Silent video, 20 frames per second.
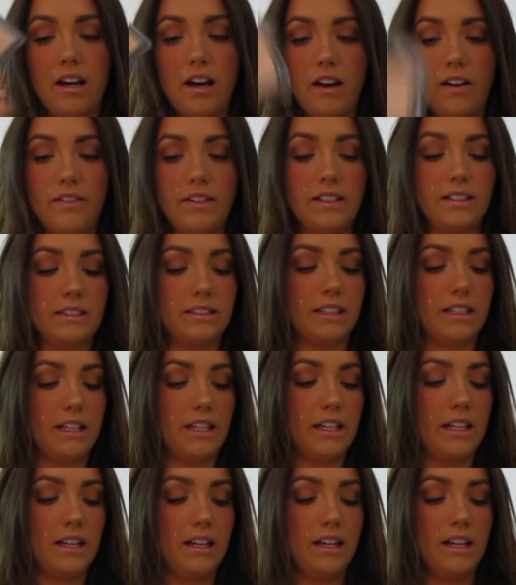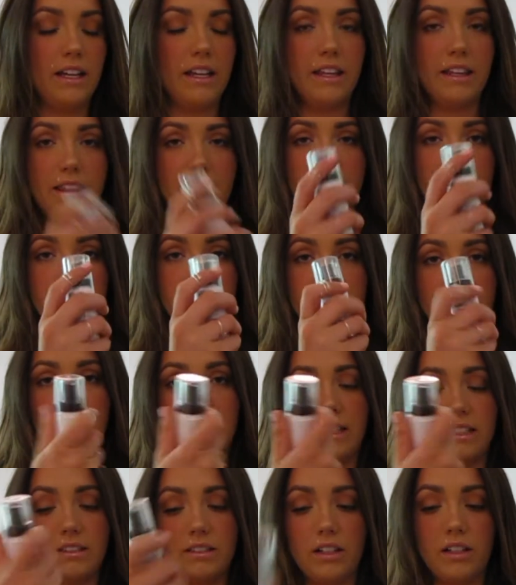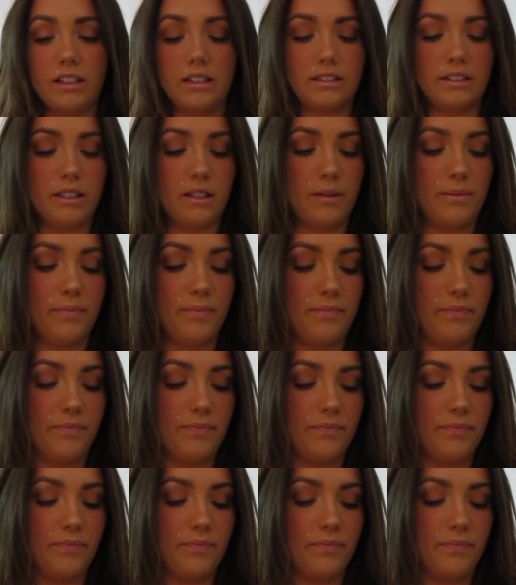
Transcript: obviously. This I think is awesome.